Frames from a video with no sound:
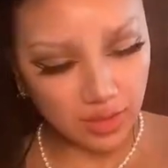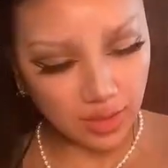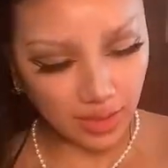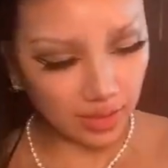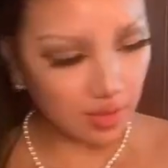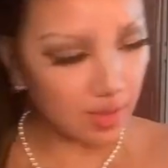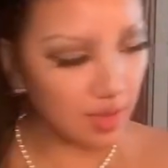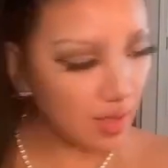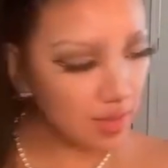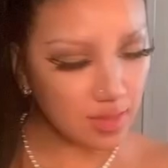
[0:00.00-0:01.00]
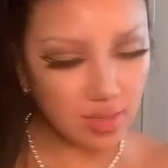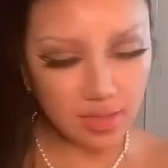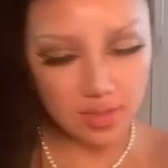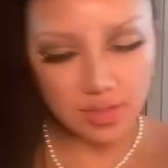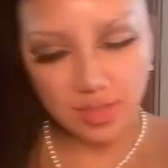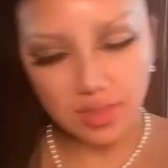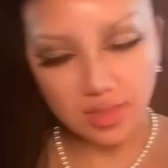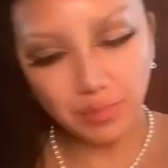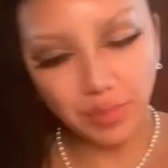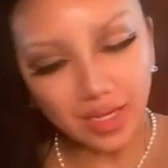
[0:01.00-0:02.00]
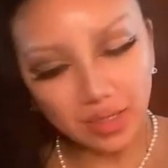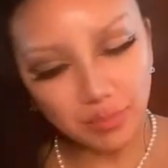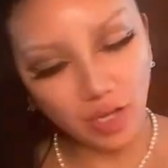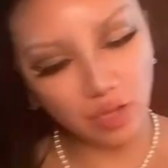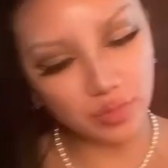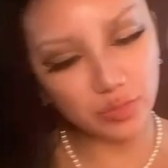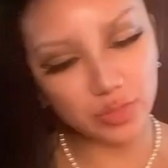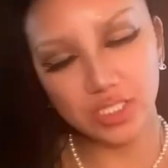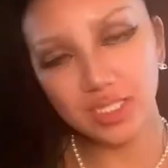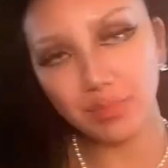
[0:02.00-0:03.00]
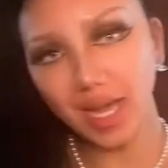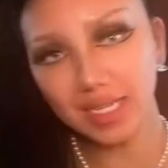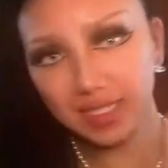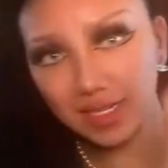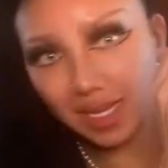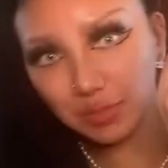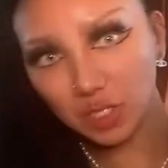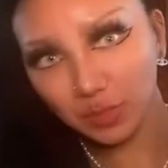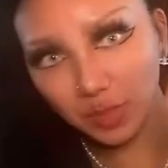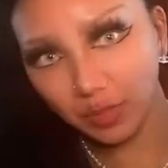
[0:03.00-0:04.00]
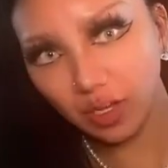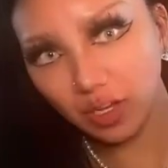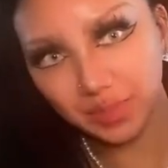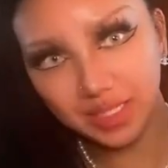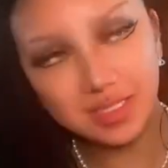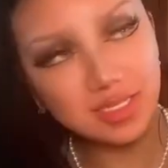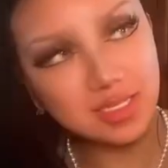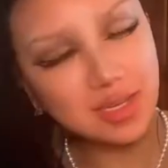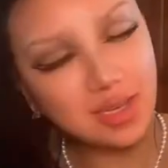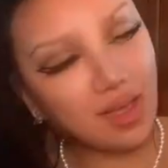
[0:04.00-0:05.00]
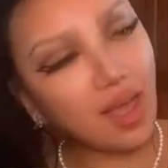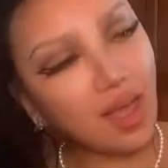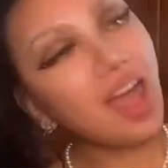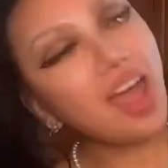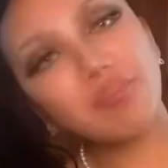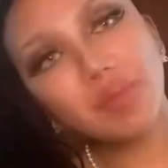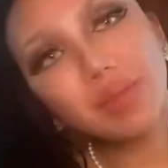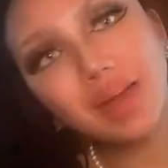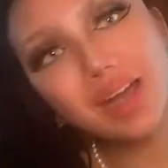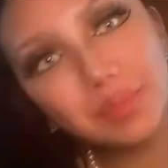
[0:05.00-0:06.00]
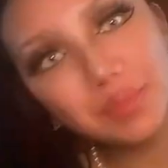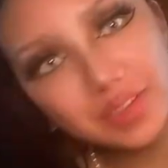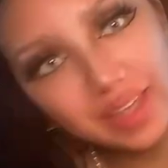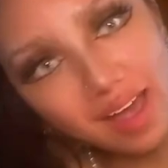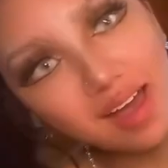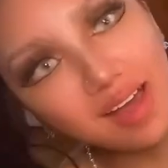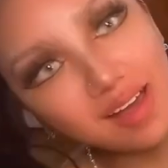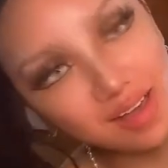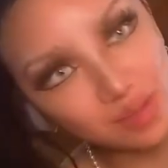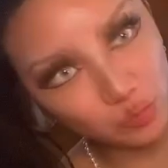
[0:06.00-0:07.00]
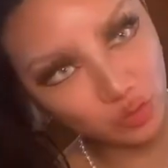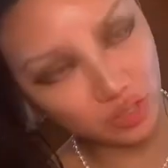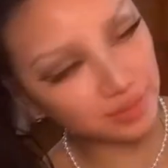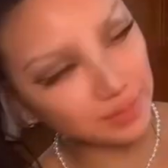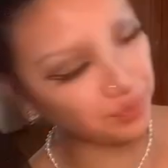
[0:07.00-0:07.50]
Okay. And then in the back compartment, which is the padded laptop compartment, I have my MacBook Air M1.